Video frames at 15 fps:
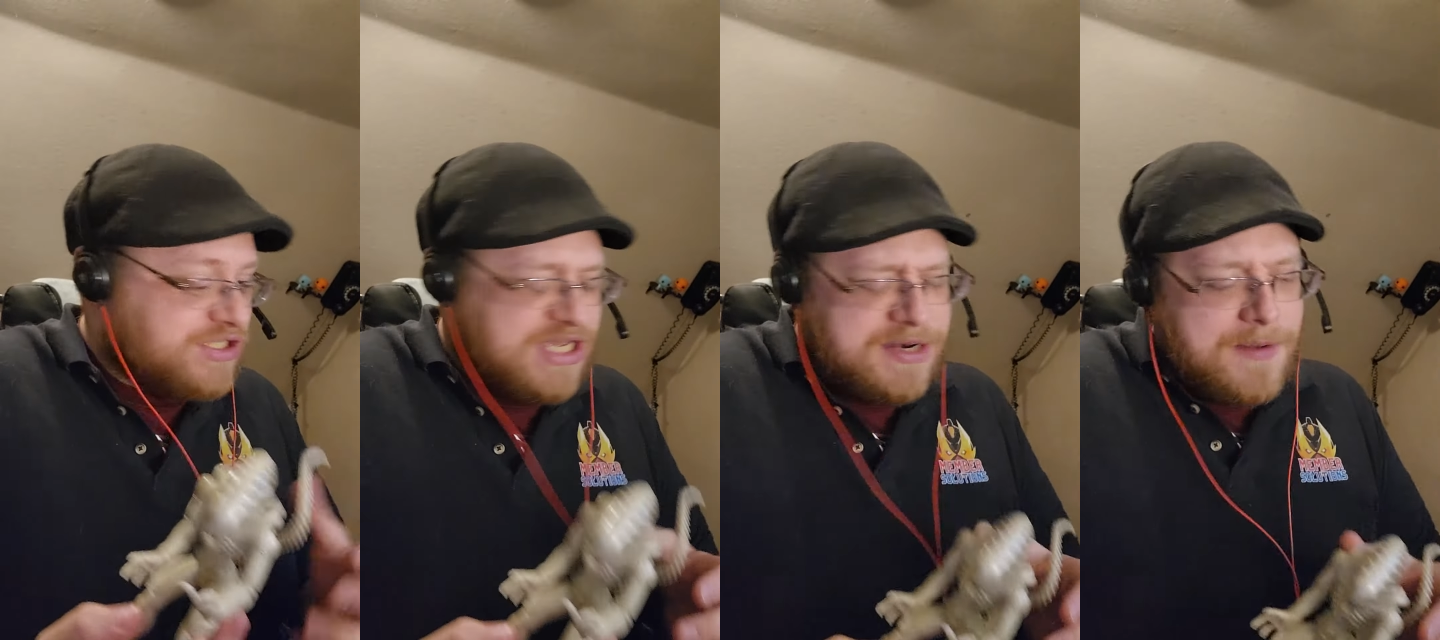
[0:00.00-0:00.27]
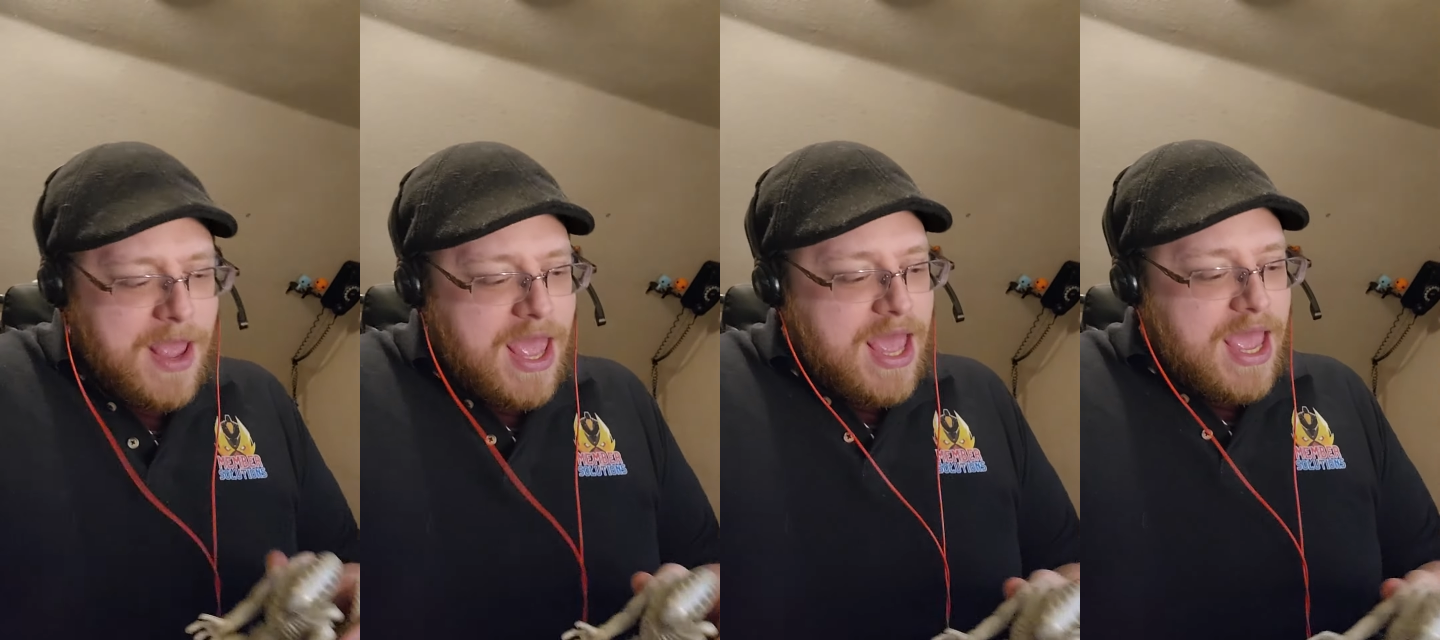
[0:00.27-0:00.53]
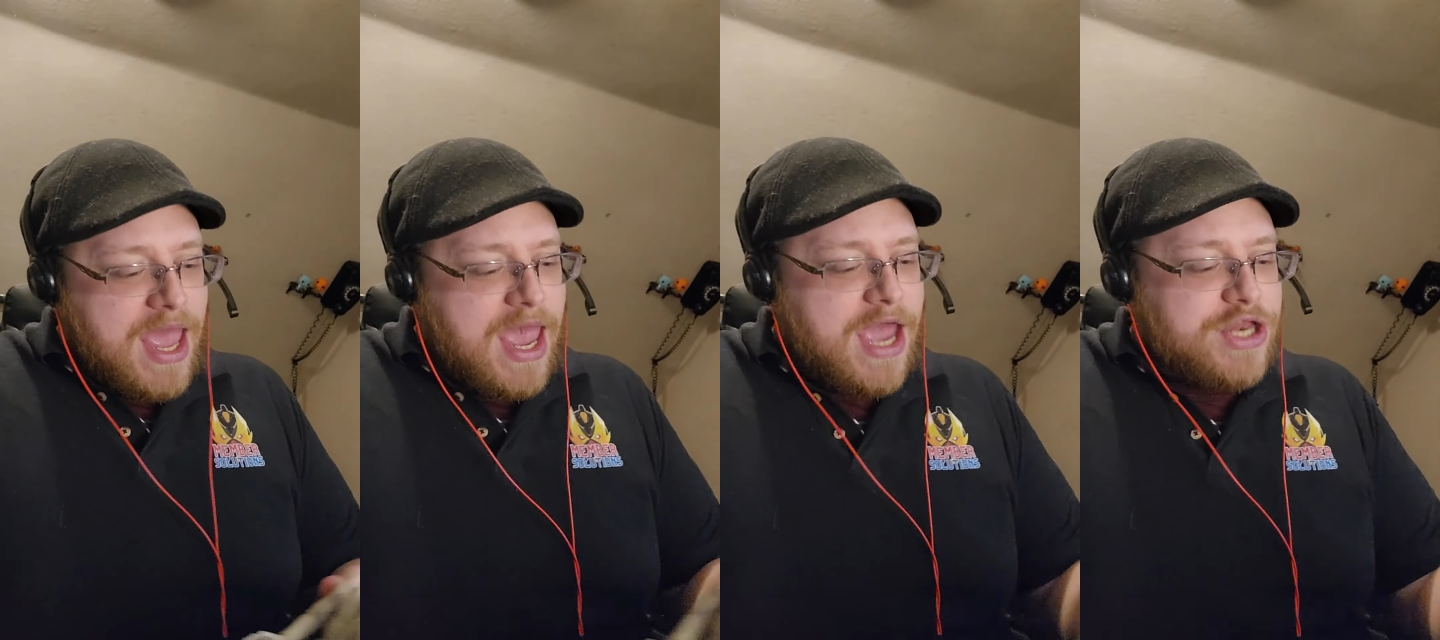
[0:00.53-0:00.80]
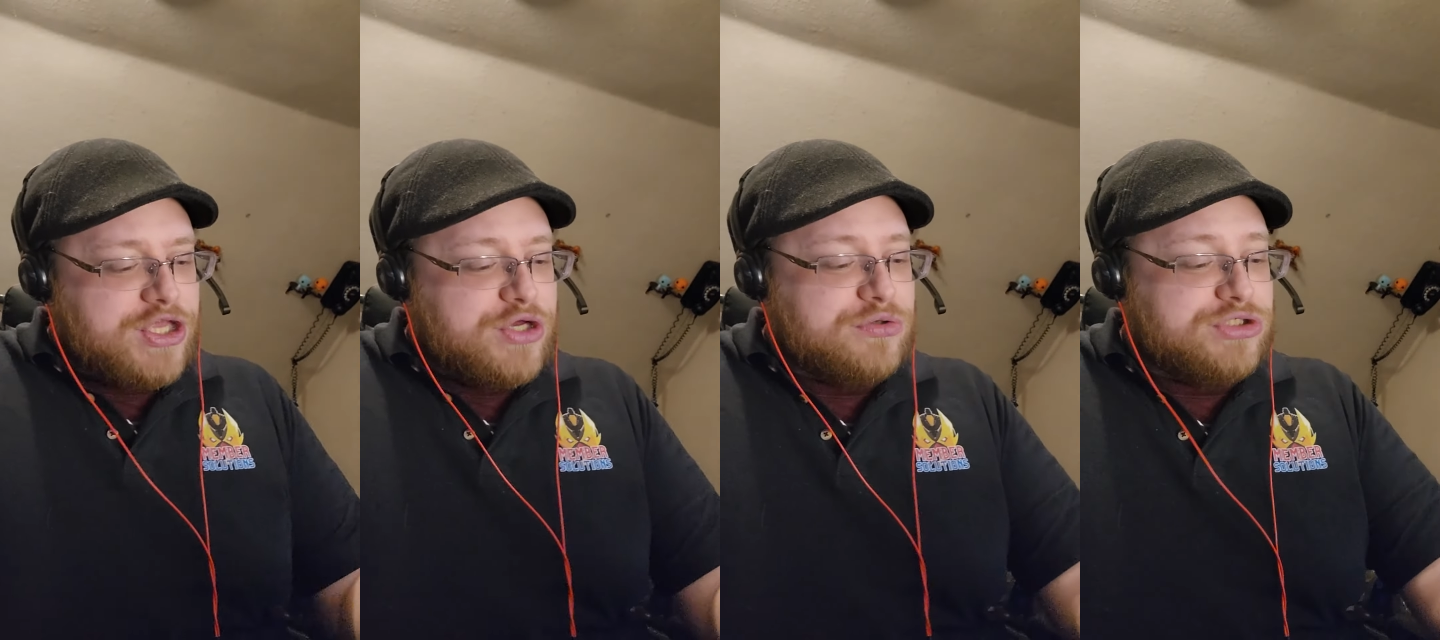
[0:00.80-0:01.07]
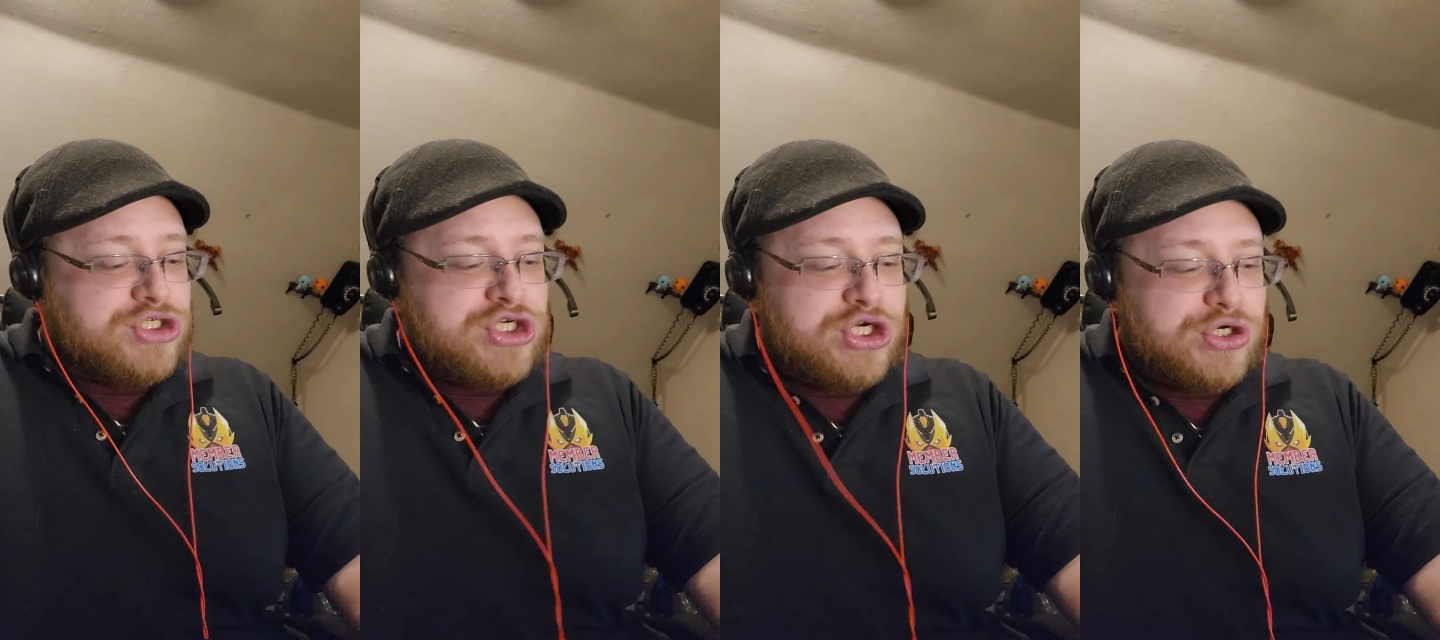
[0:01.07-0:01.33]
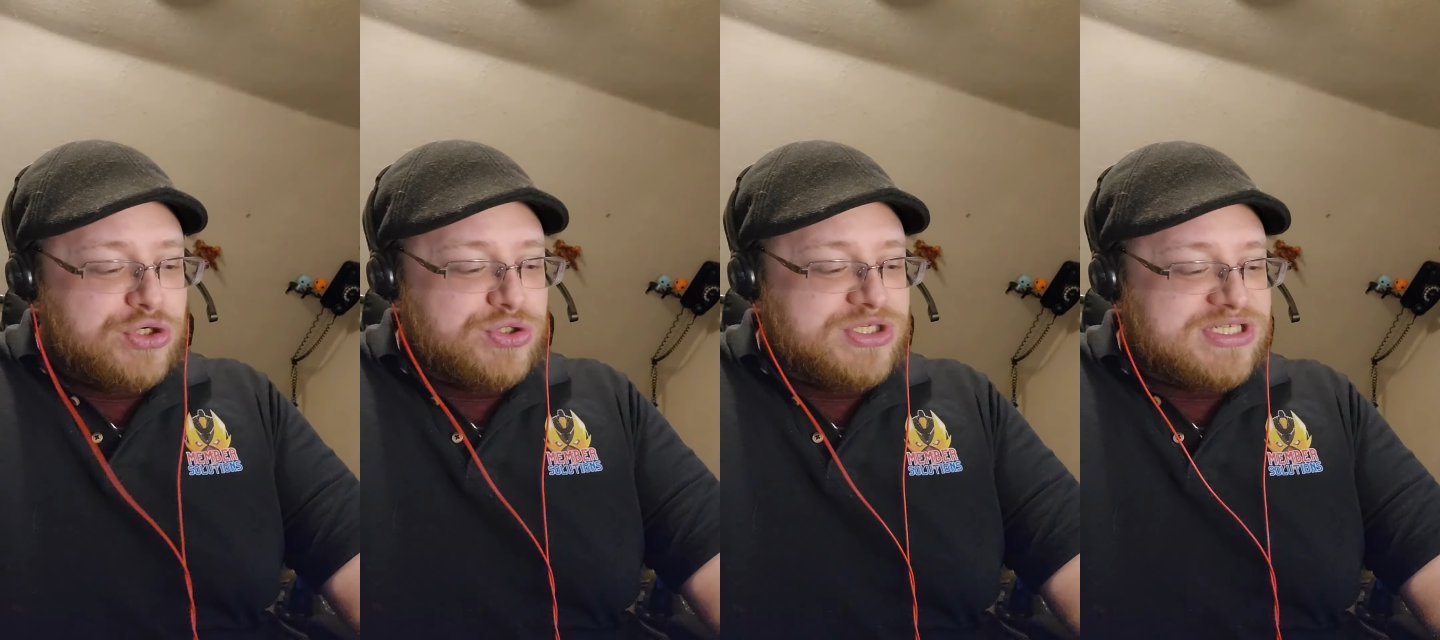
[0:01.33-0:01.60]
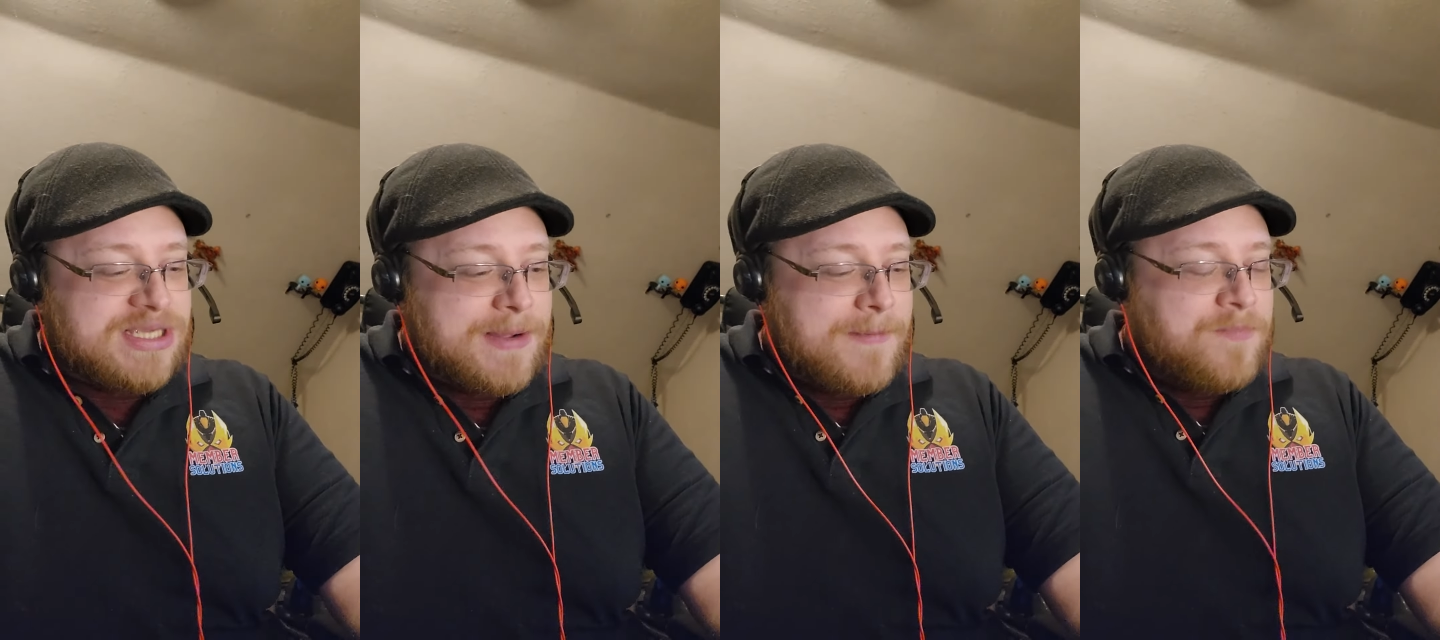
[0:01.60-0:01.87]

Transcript: And you choose,